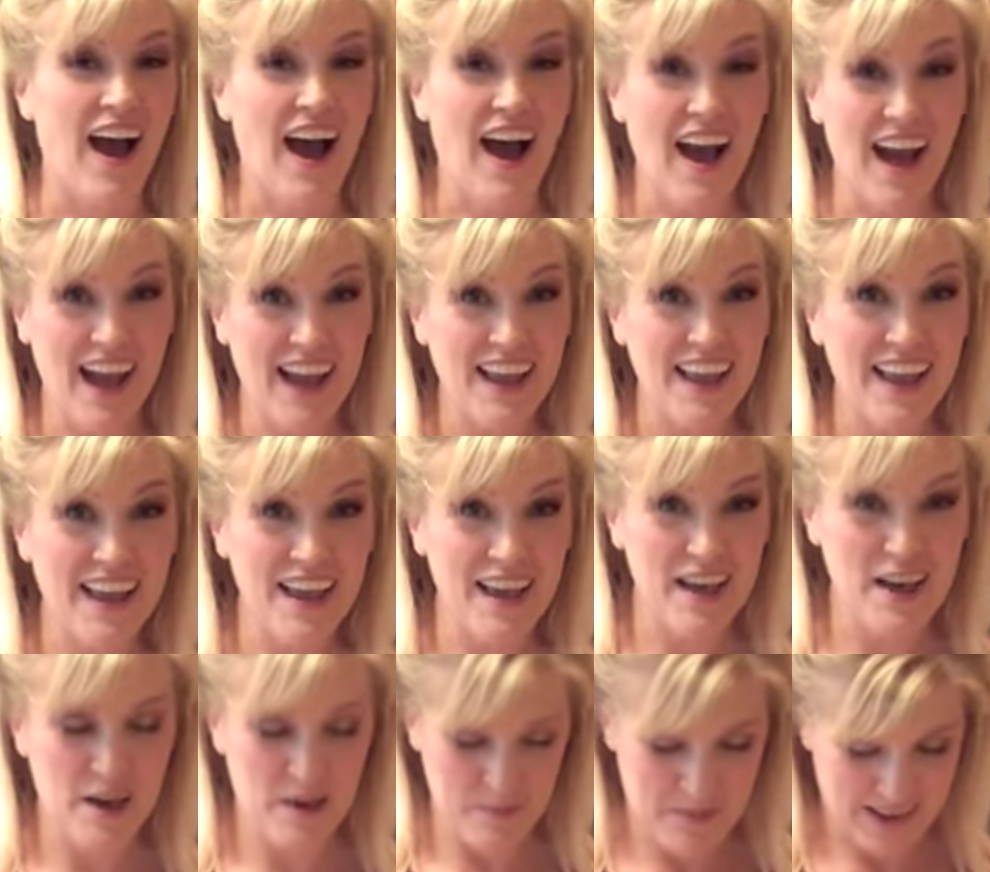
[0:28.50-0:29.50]
I
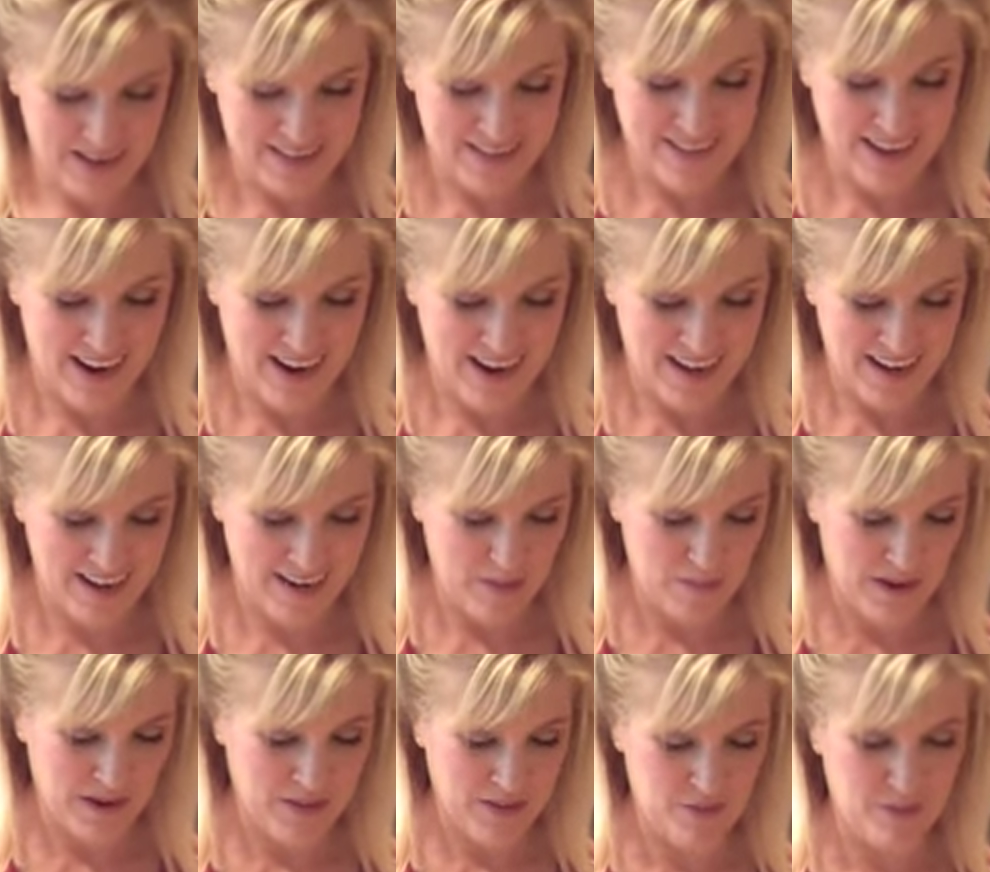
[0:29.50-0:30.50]
am excited
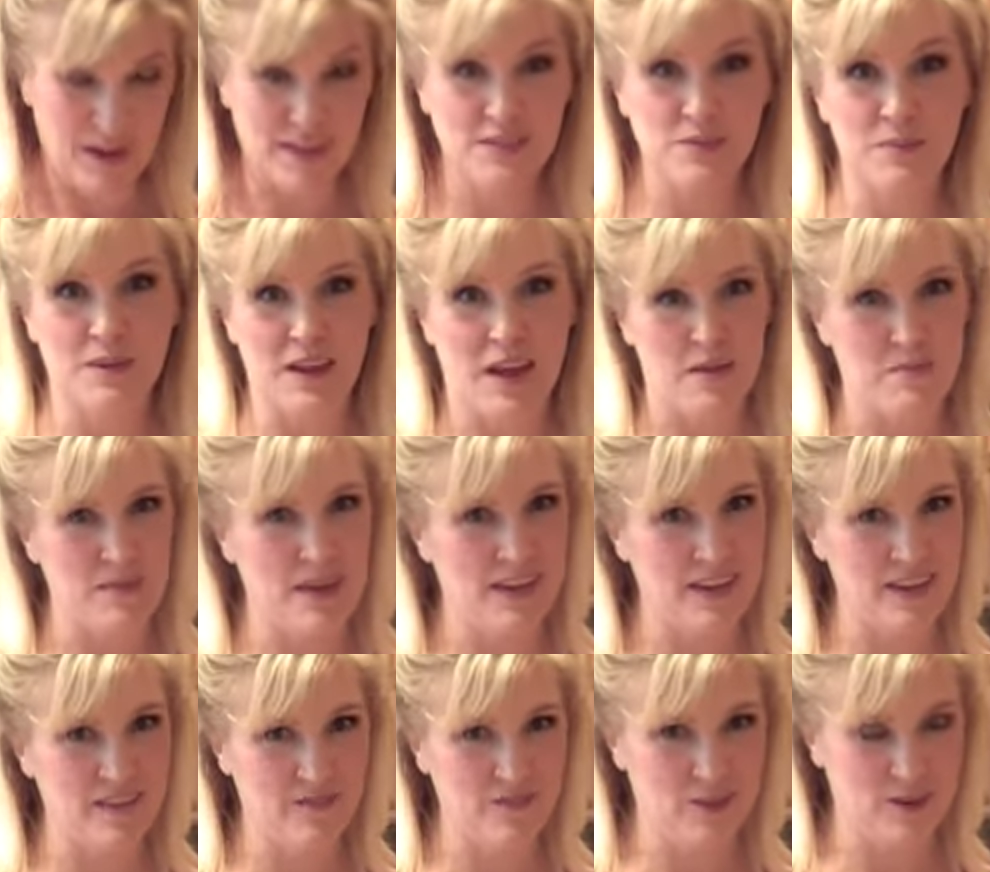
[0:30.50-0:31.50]
about the recipe I'm
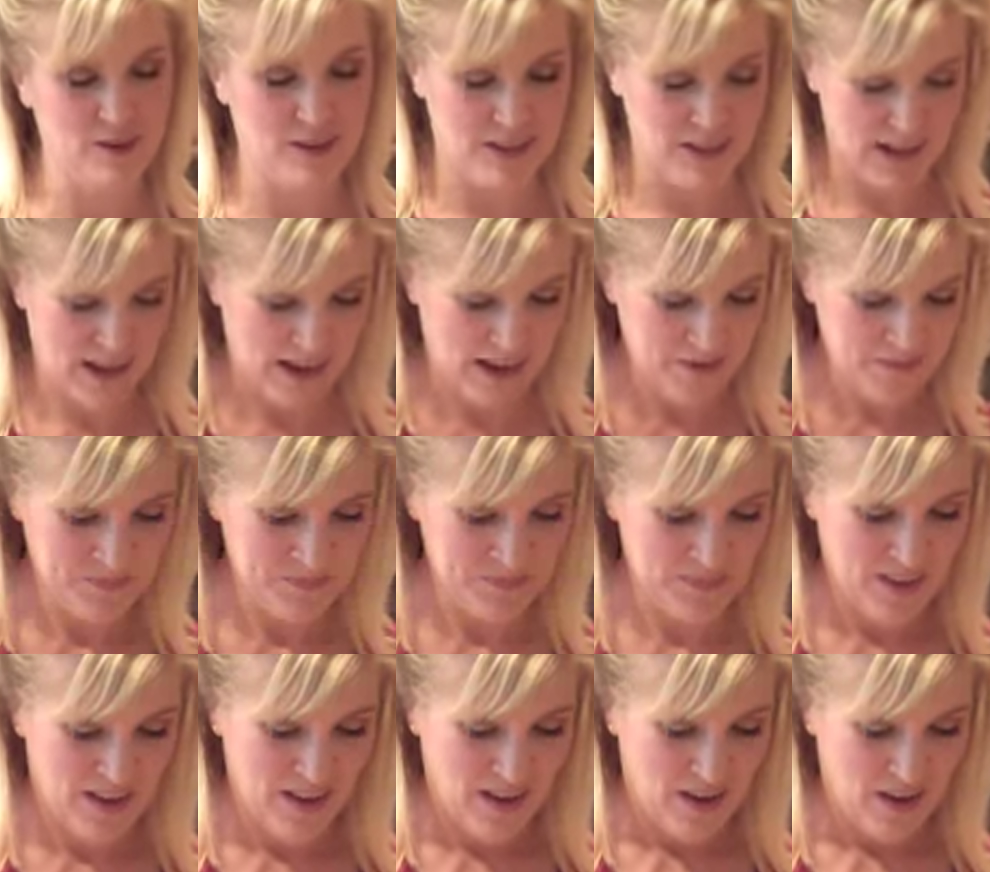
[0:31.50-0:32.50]
making for you today.
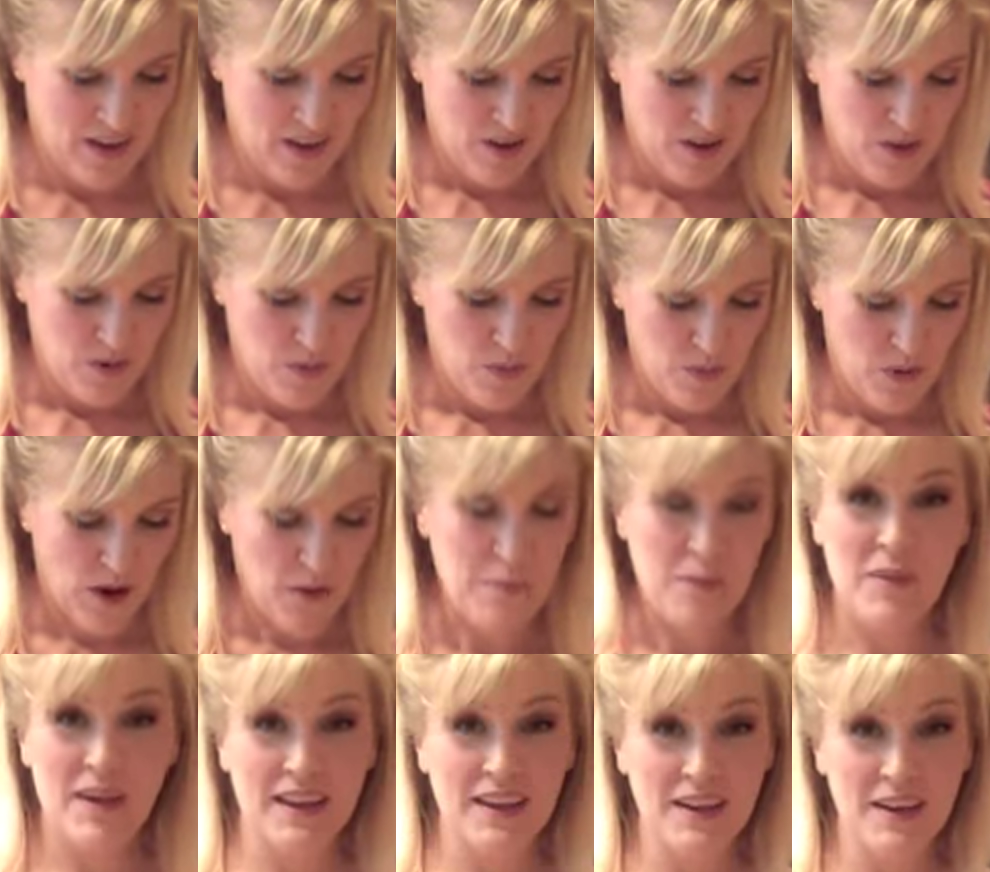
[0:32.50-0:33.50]
I've
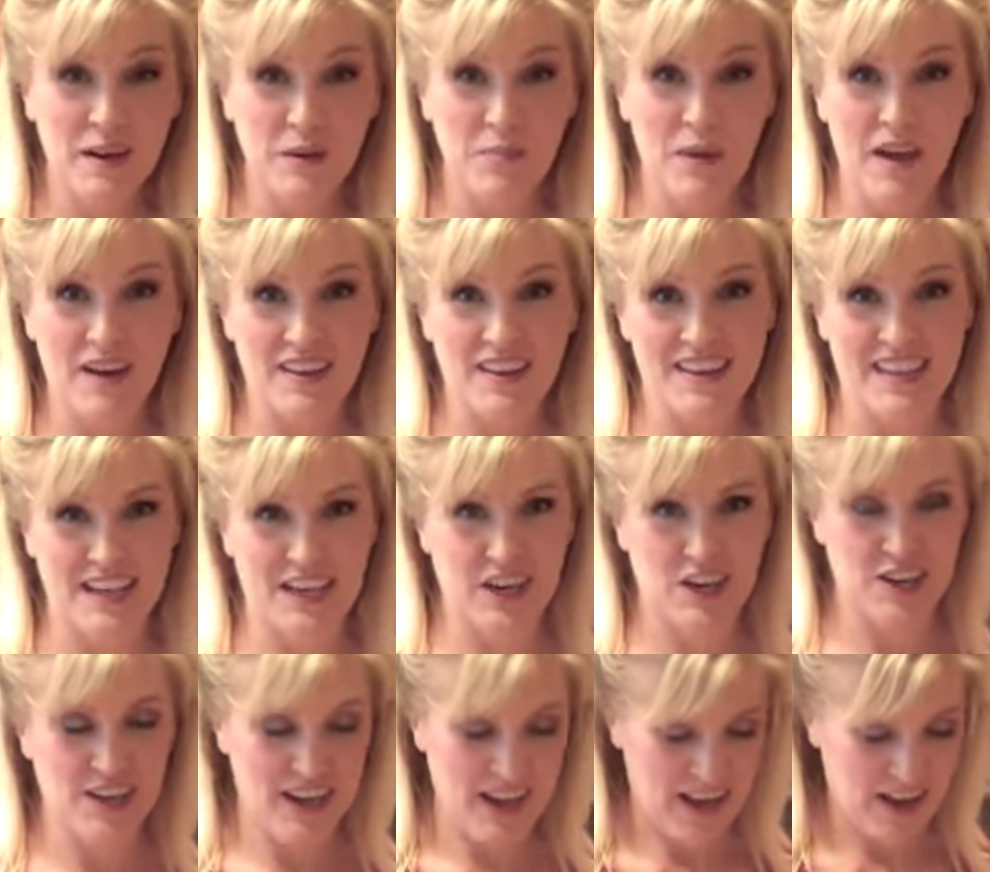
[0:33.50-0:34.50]
been making it about a
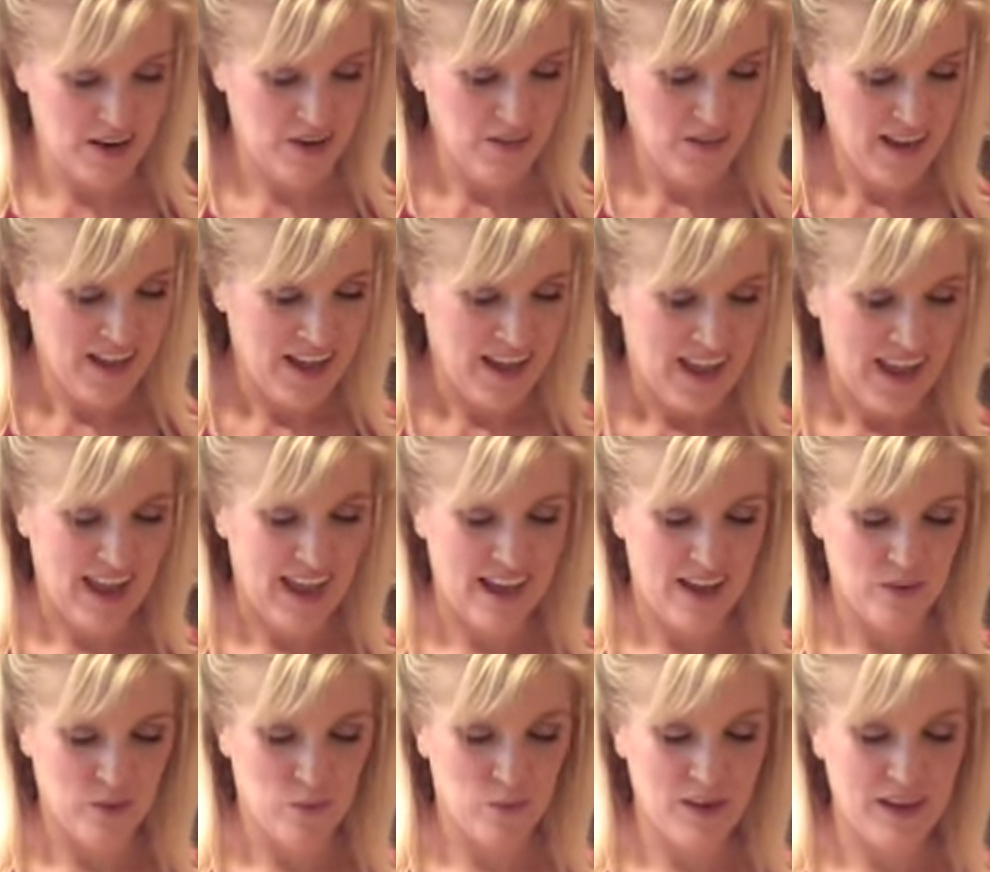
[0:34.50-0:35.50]
year now,
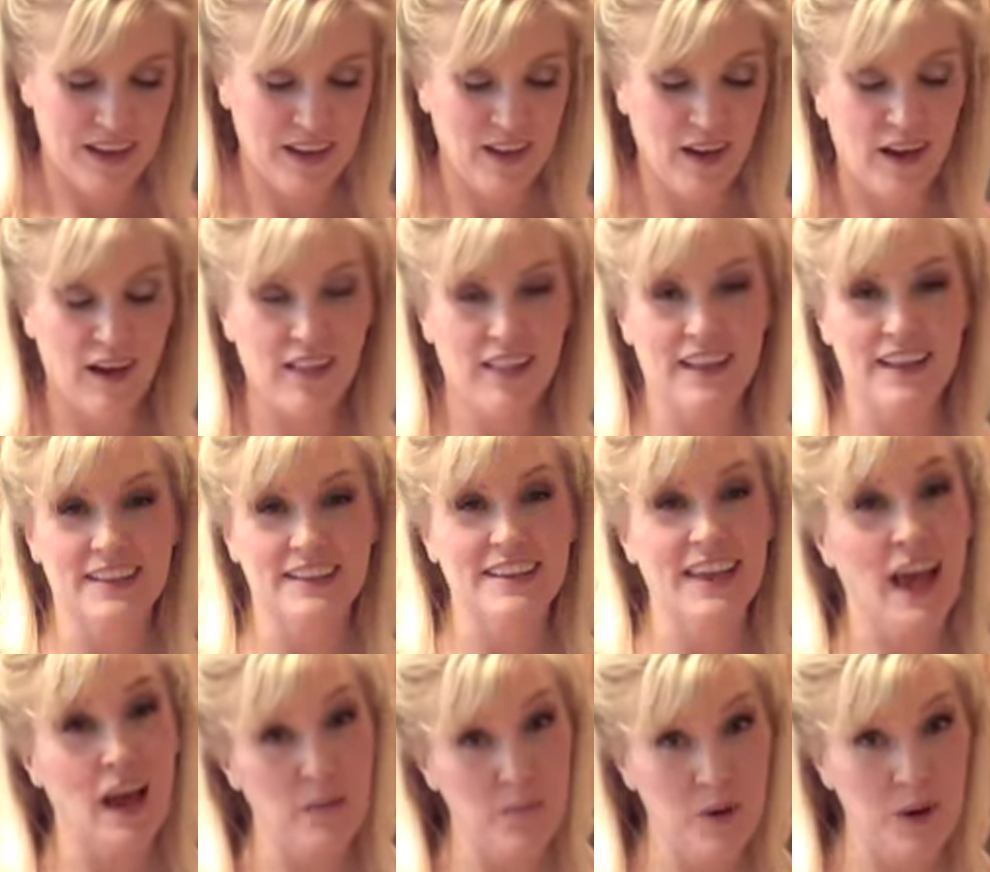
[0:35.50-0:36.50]
and we call it
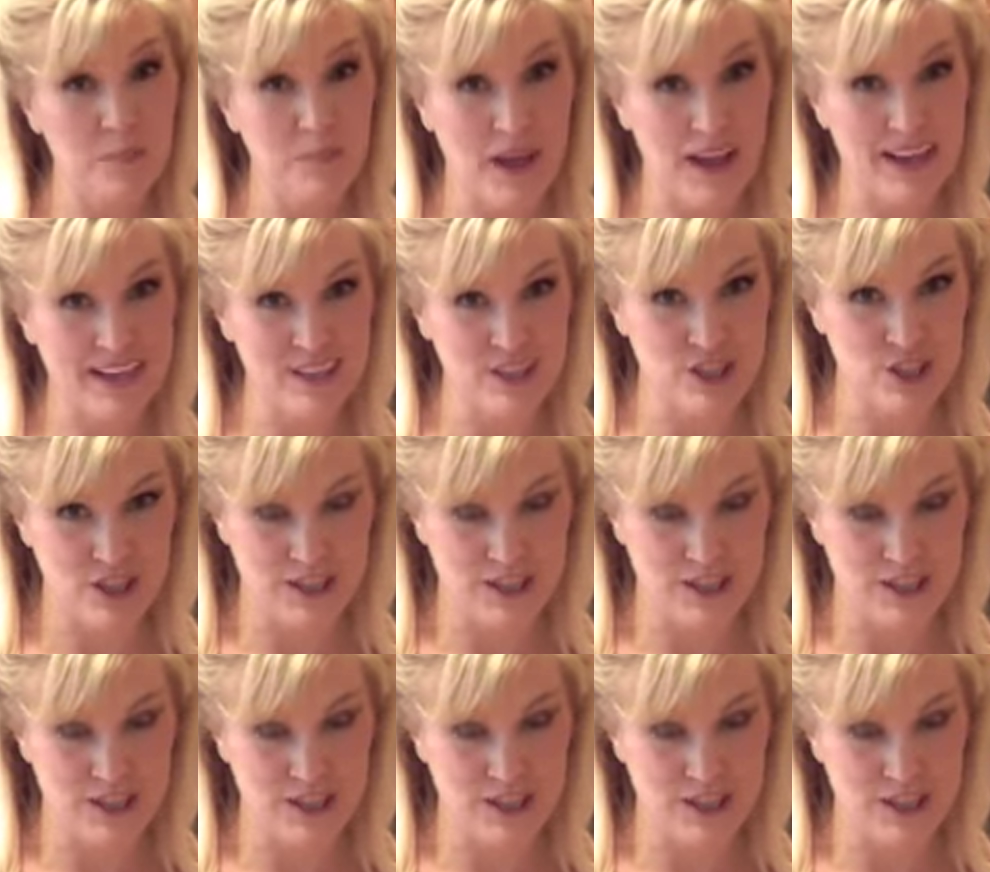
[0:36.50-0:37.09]
Cowboy mac and